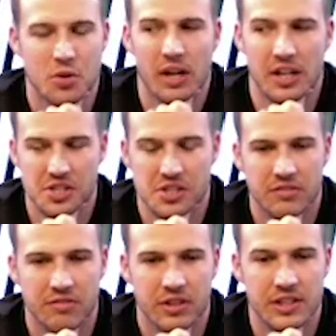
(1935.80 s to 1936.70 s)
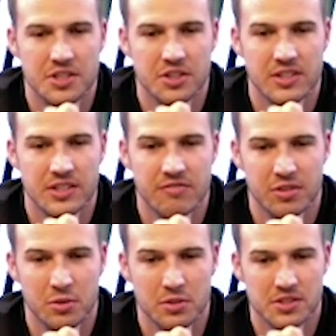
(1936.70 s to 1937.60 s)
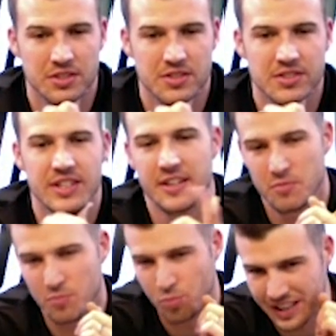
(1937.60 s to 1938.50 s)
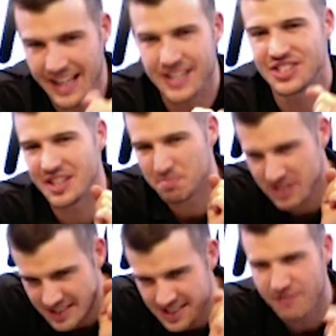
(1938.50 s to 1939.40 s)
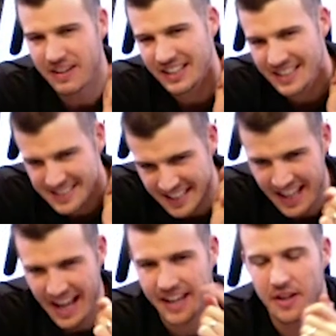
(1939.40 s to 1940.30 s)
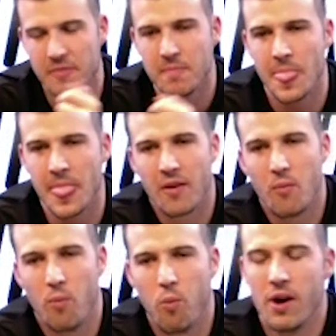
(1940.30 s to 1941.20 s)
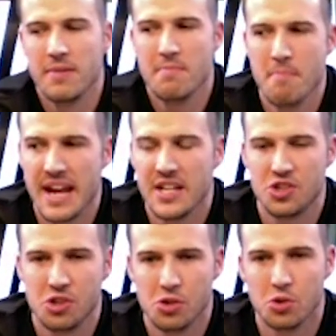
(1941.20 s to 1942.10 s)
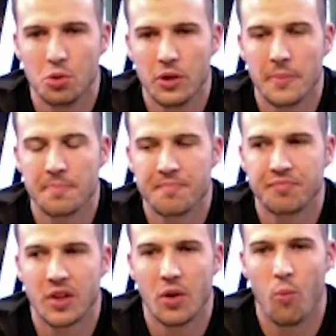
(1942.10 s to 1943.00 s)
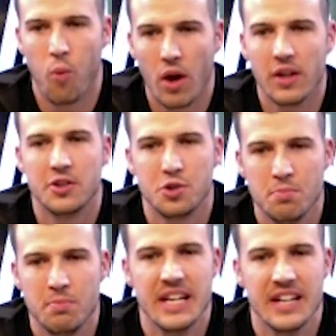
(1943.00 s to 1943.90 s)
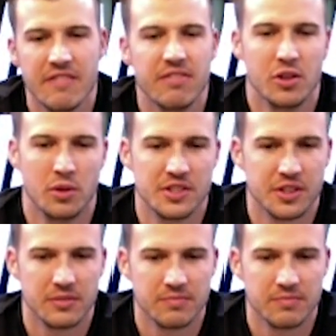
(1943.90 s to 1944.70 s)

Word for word: question for insurance influencers that relates specifically to that, what made you want to be an influencer?